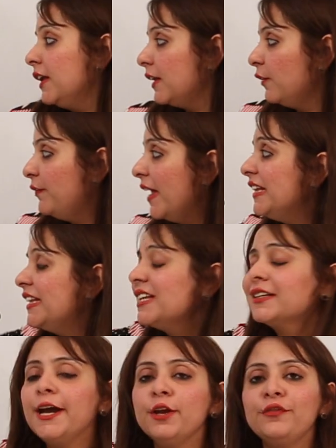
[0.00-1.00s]
Now, when
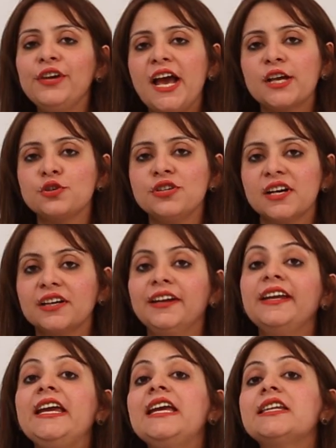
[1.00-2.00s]
this kind of reaction
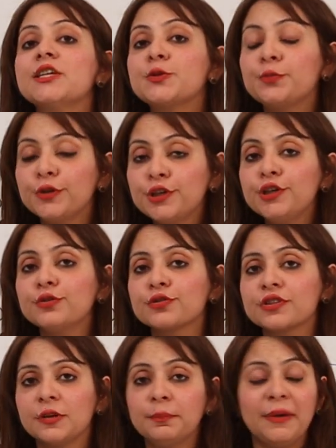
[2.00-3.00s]
occurs, heat is
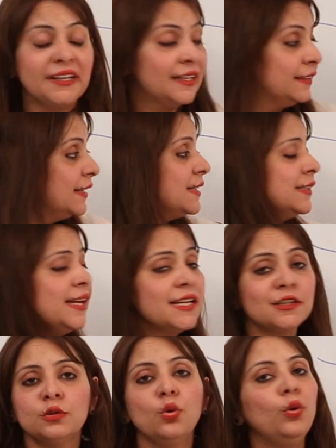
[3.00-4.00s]
produced. But in this
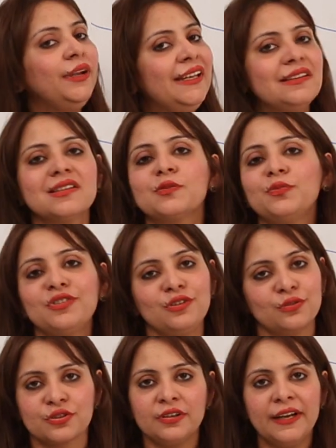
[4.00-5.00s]
case, no heat is
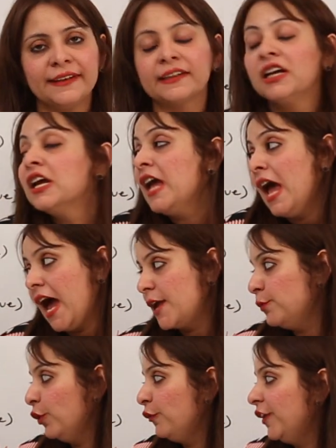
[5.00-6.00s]
produced, right?
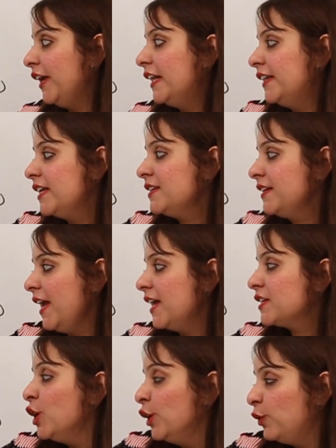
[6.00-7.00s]
And moreover, in this
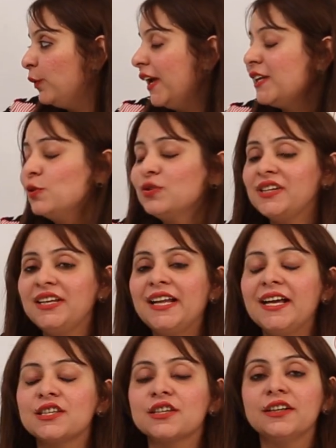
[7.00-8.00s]
case, you get to see
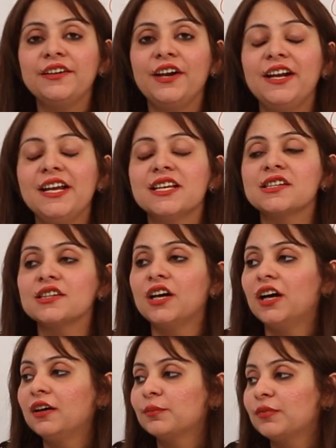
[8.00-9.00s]
that there is
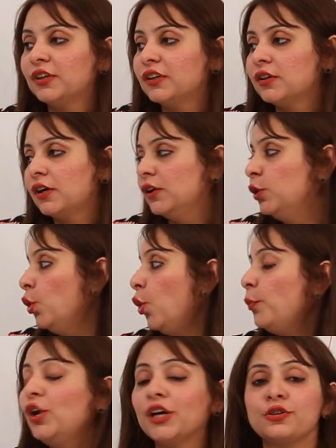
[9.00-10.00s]
no
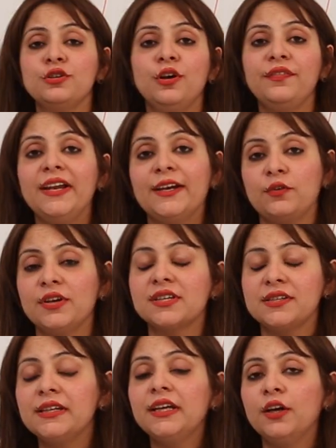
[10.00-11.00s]
production of
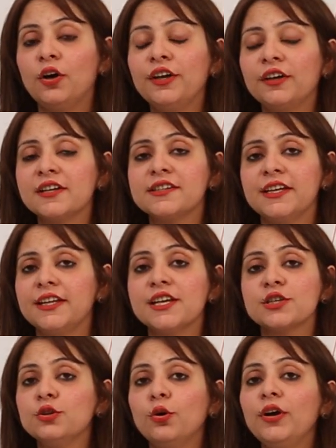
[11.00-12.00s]
electricity, or you can say there
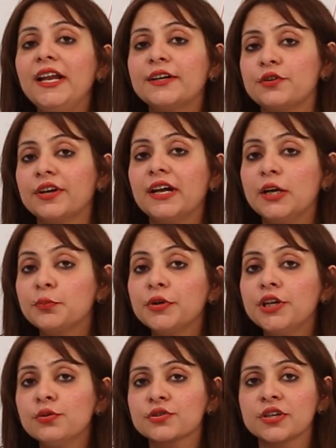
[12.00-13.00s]
is no electric current
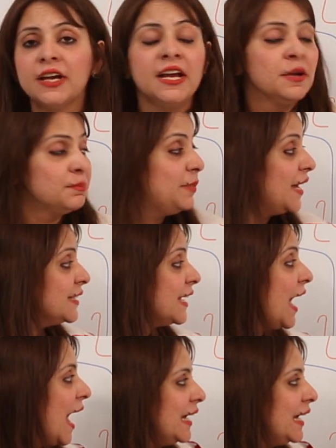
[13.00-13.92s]
produced. But